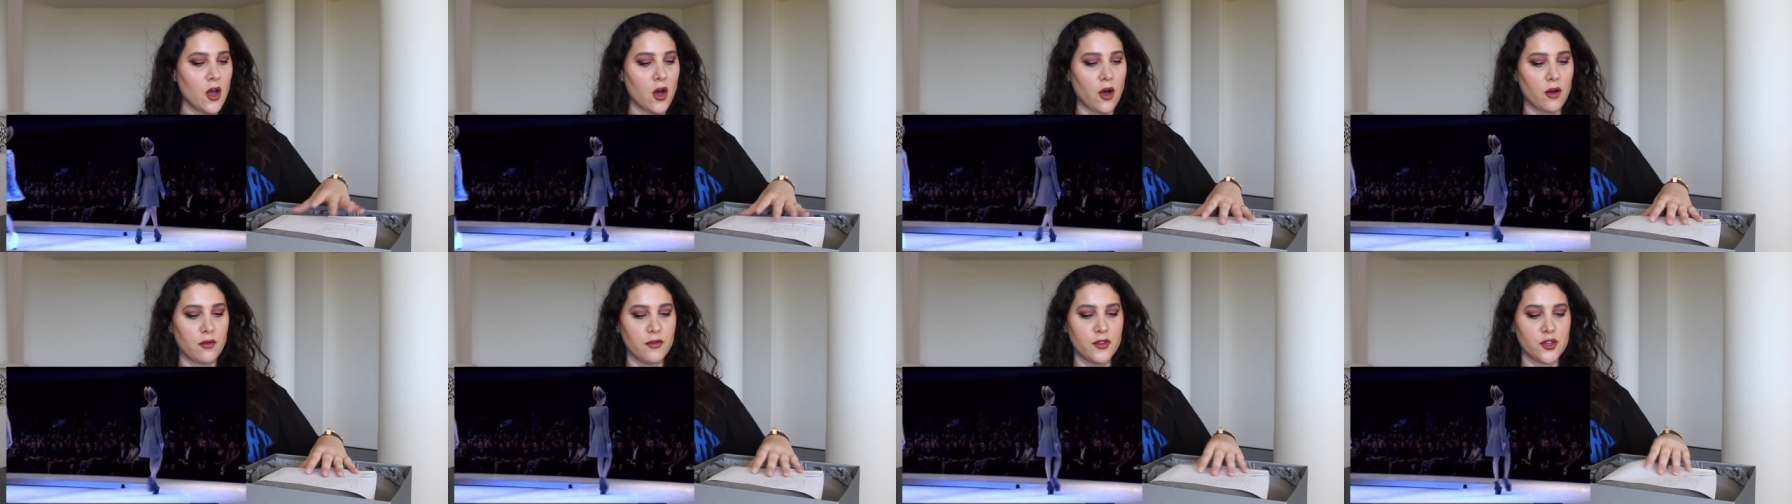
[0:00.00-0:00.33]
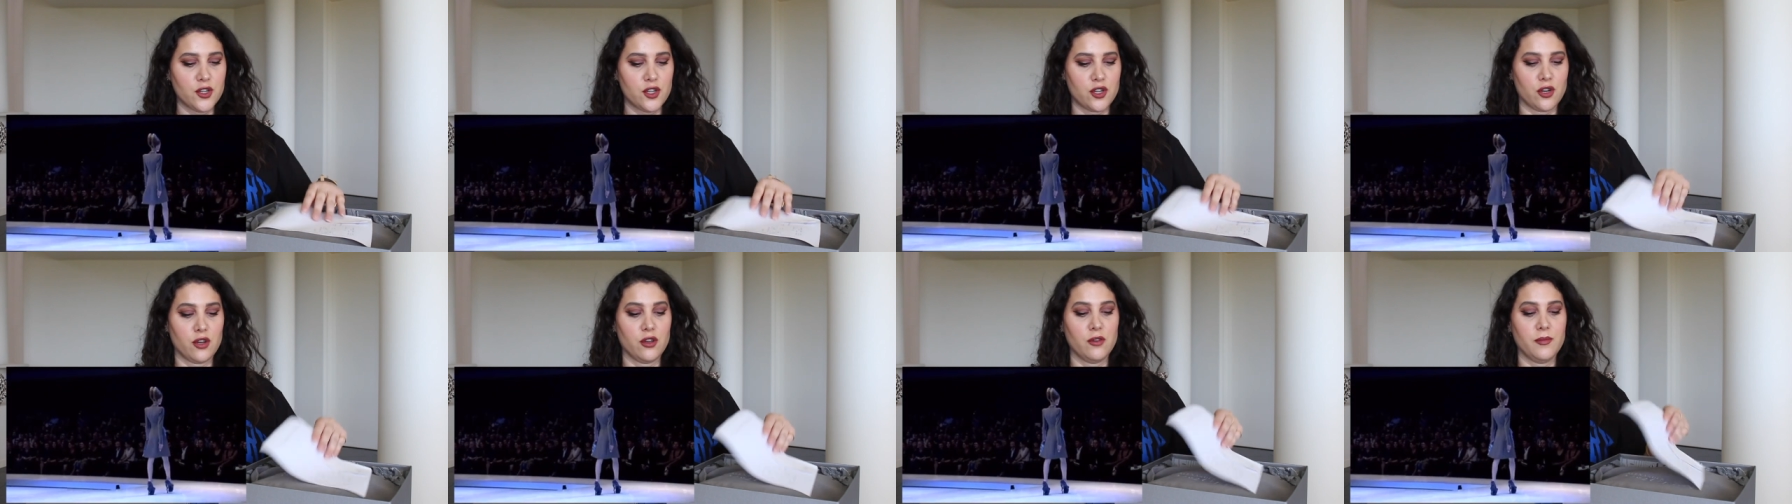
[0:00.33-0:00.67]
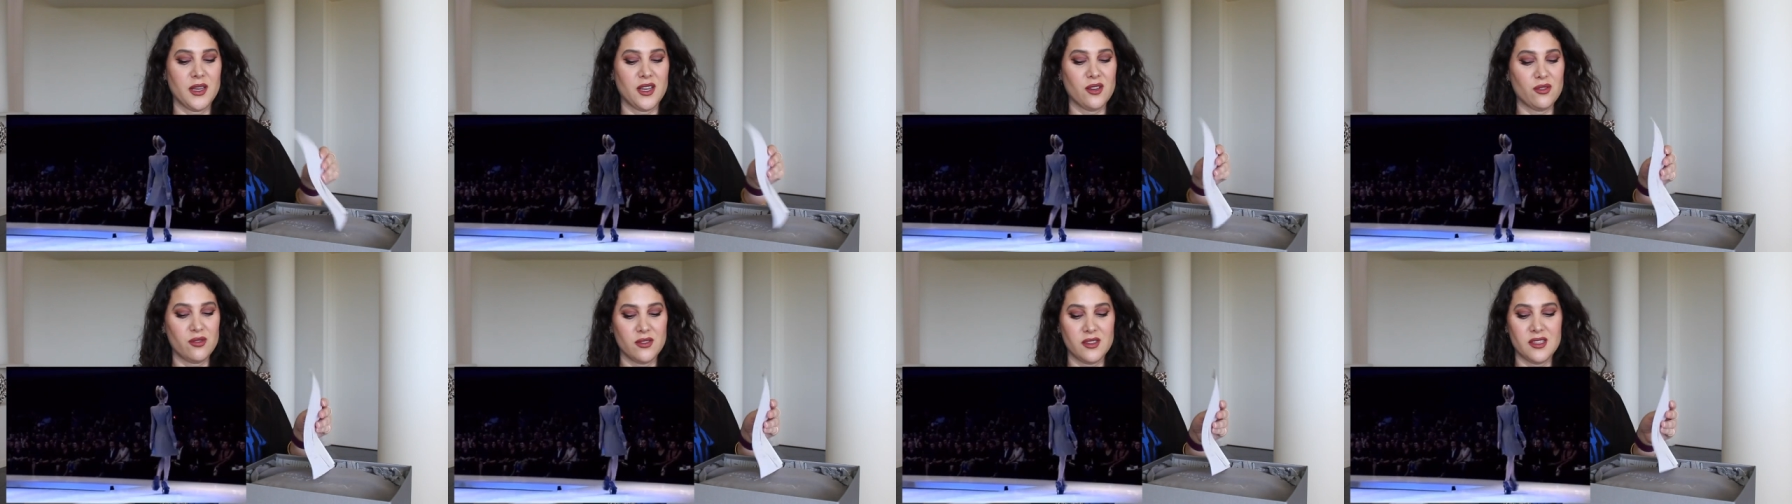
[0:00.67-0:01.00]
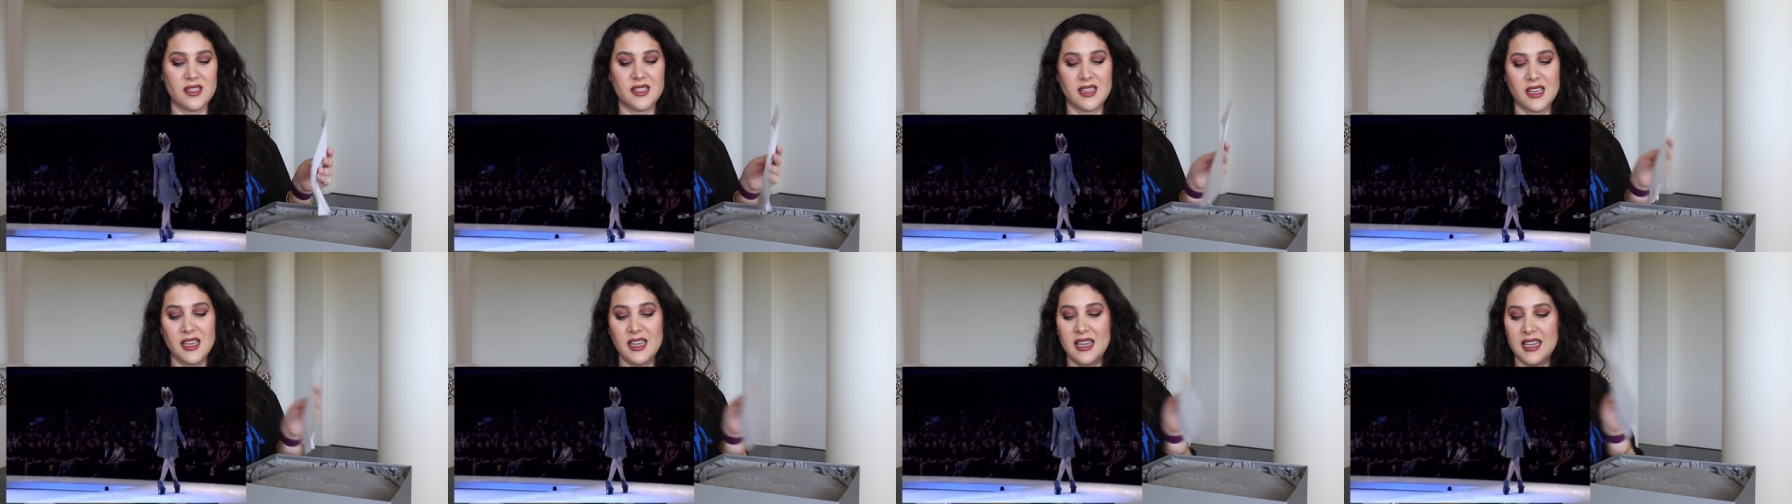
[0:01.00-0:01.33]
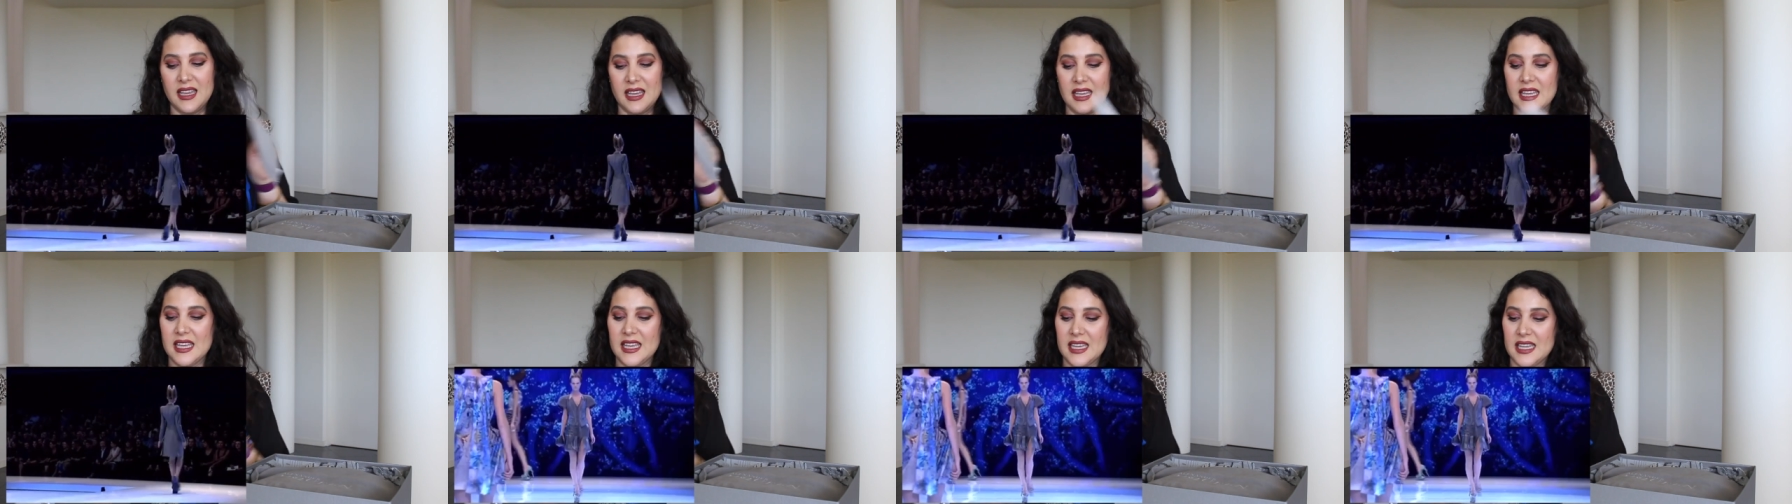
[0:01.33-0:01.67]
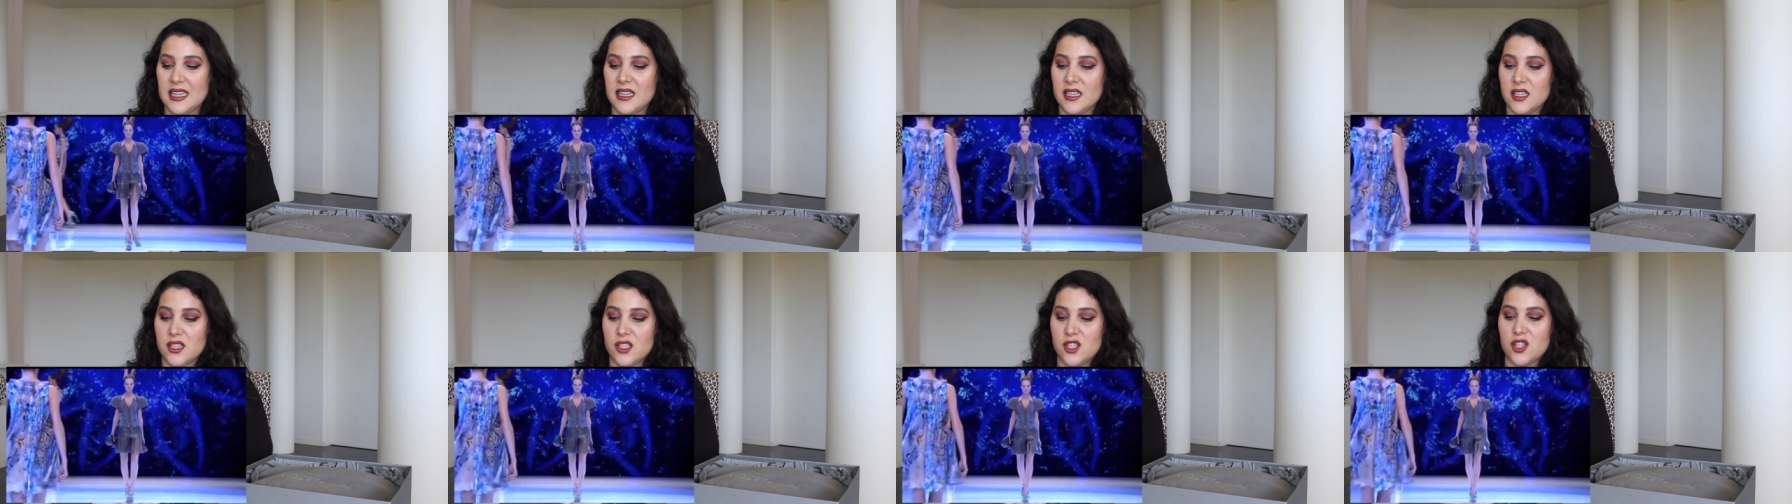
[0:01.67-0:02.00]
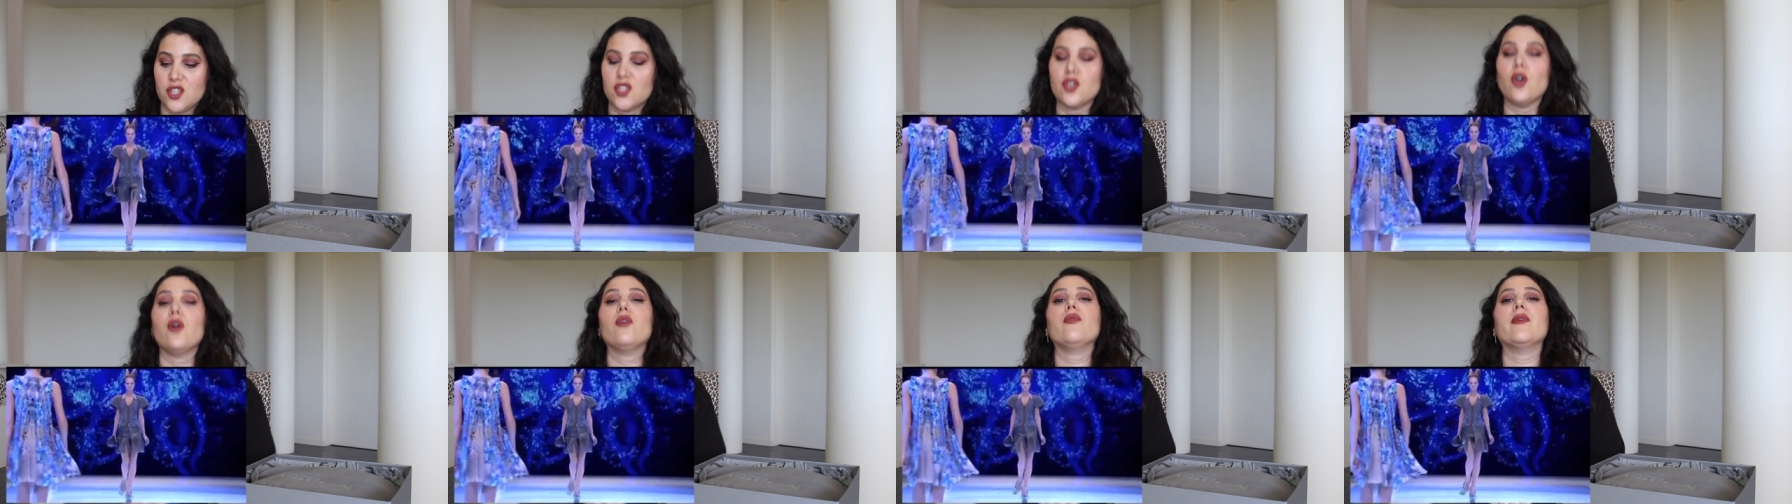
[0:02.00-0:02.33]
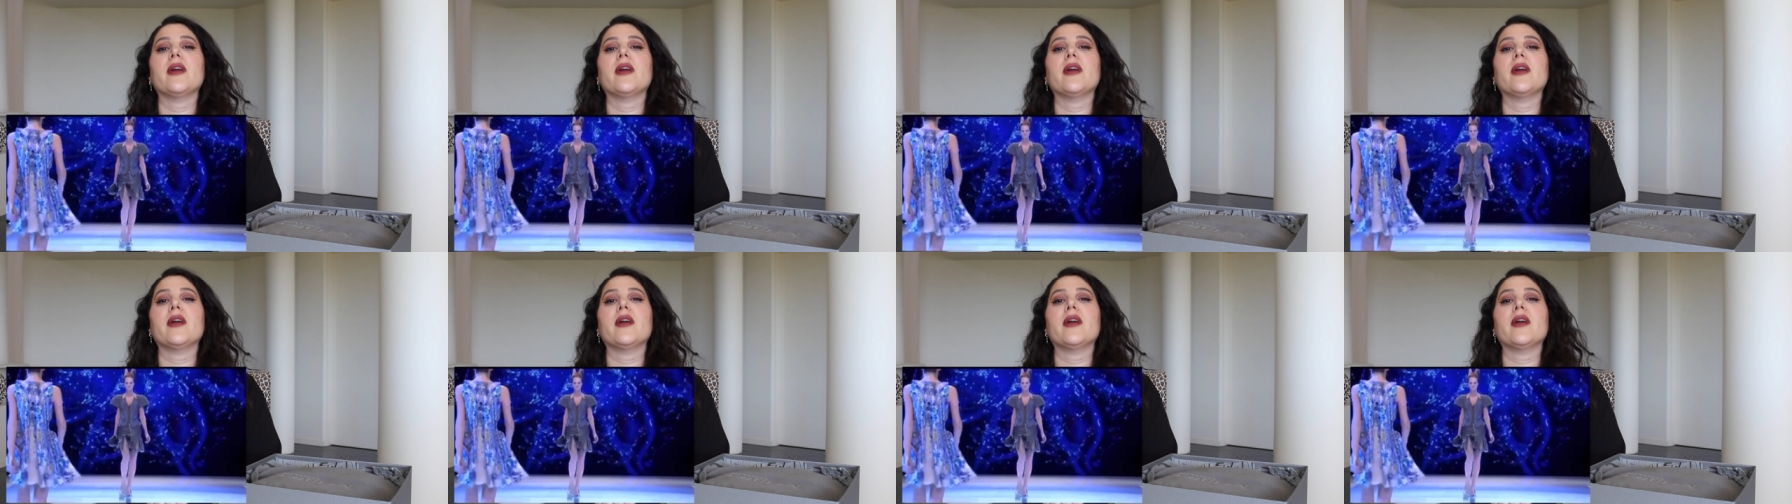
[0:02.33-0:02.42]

of the show because it is so